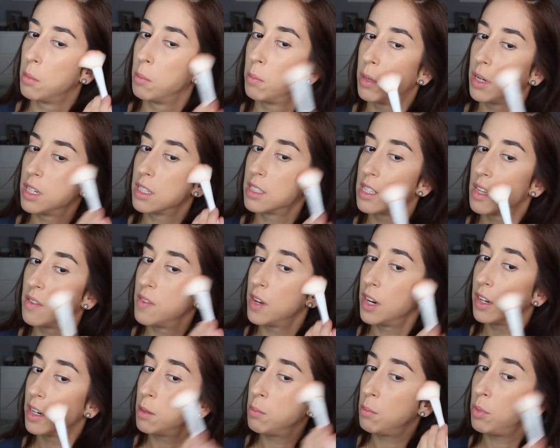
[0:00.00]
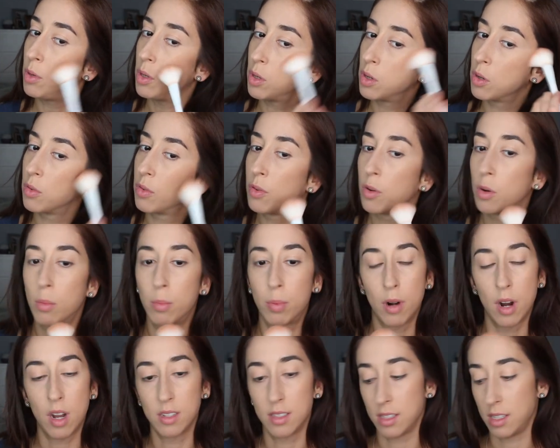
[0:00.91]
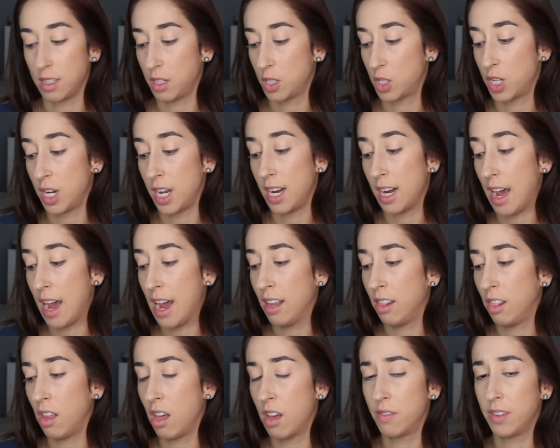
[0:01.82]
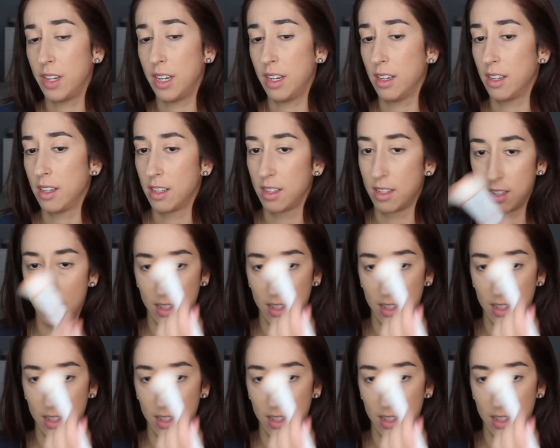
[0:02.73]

But it's a very beautiful bronzing shade, I love it.